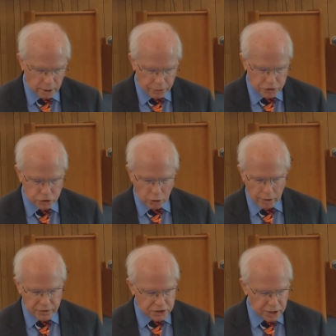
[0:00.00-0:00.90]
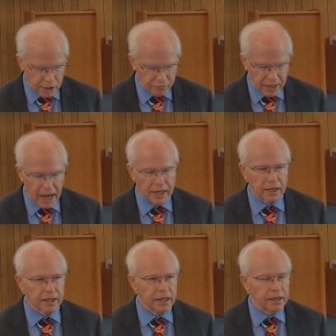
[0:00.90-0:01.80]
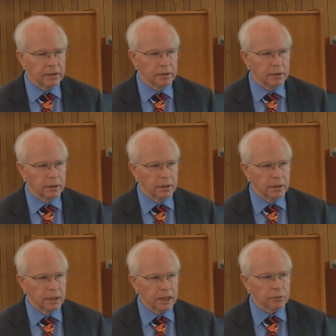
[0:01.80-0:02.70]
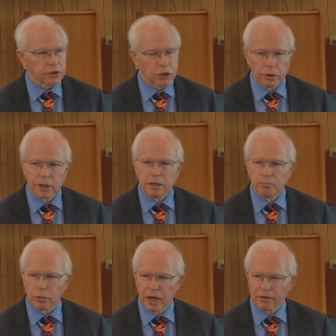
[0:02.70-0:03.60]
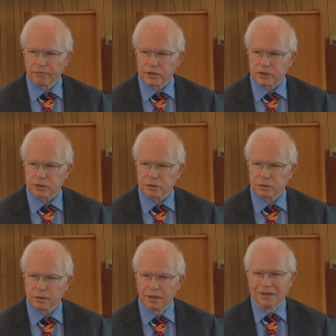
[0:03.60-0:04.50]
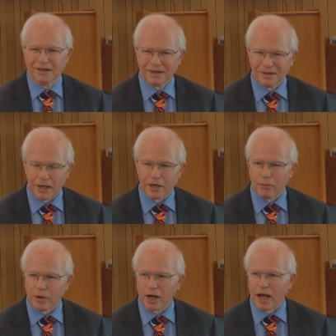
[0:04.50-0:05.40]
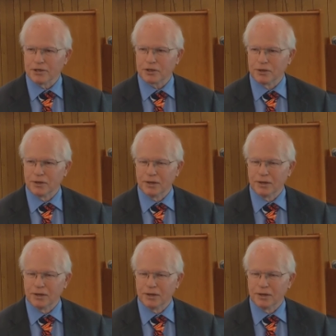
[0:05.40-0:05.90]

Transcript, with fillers: On the shore of the Sea of Galilee, he was cooking breakfast. They didn't realize it.